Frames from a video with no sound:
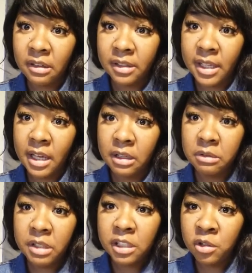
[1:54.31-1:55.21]
I was like,
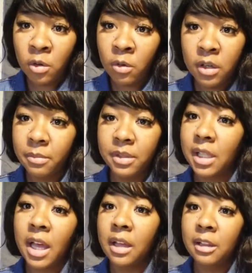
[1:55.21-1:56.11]
oh, these
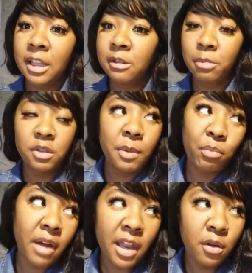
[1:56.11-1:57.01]
dorms, like these are supposed to
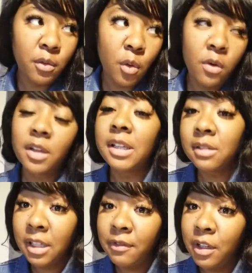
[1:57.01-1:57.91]
be brand new dorms because
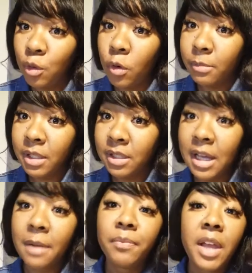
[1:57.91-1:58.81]
I was living in dorms at the
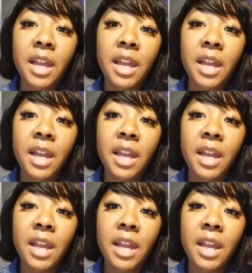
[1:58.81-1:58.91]
time.